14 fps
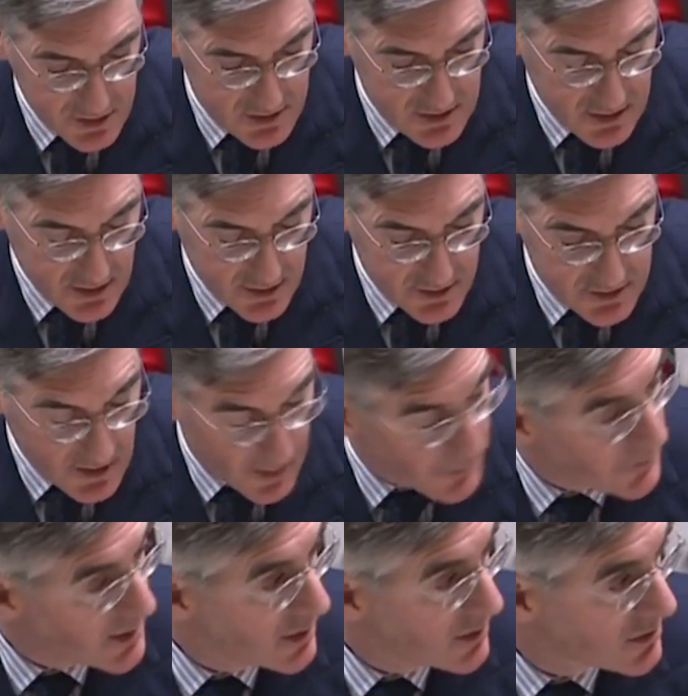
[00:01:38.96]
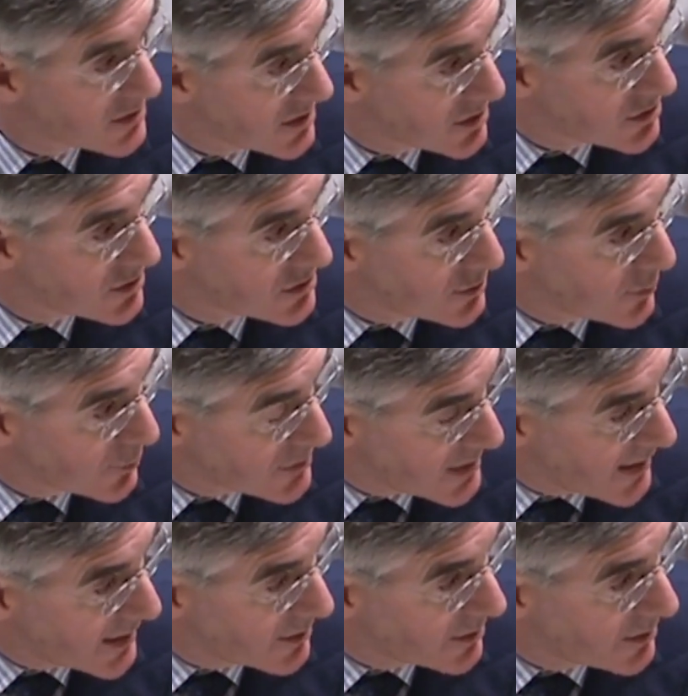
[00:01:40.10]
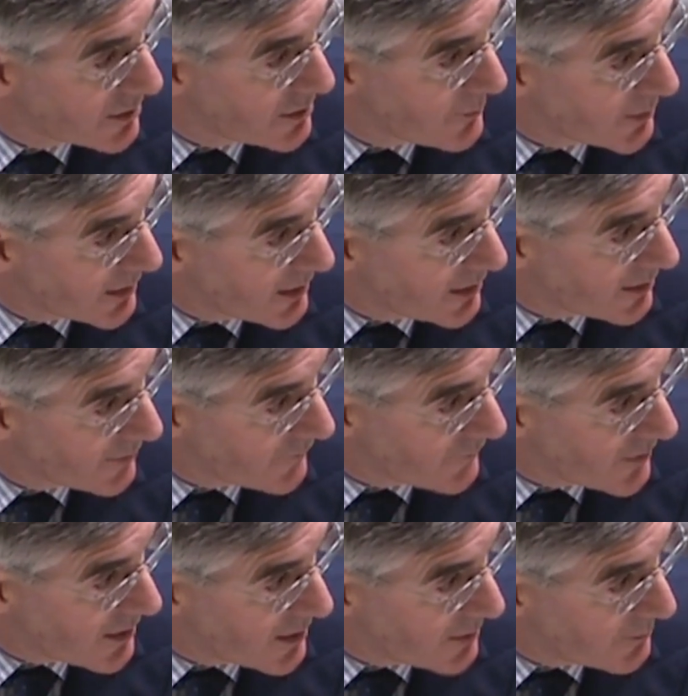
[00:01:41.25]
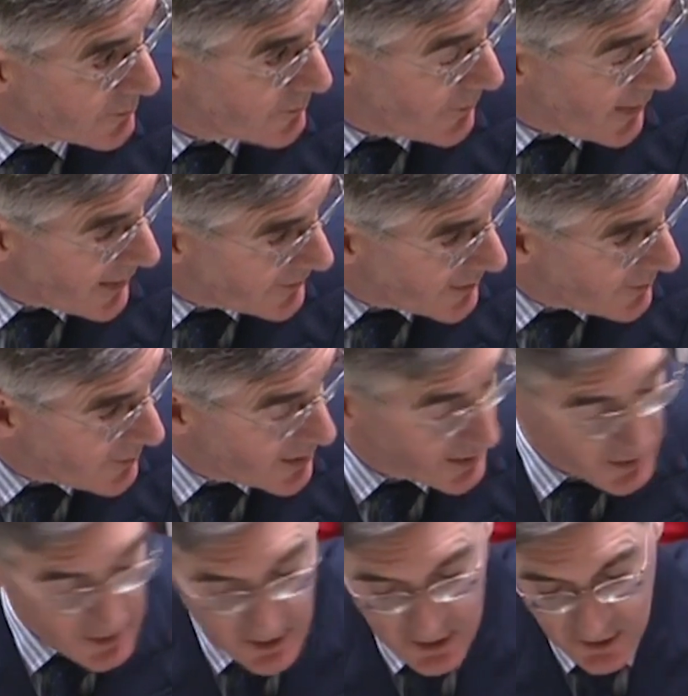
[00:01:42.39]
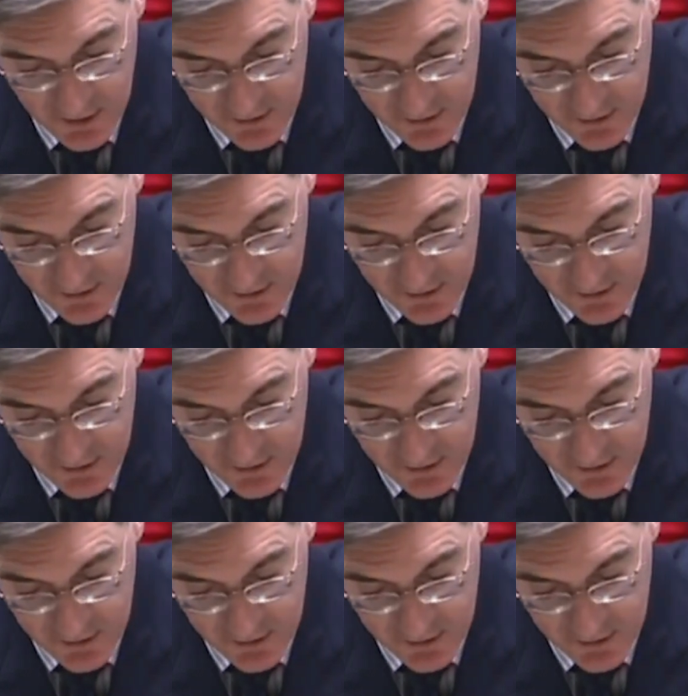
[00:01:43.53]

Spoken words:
was something, decisions that were taken at the beginning of the pandemic,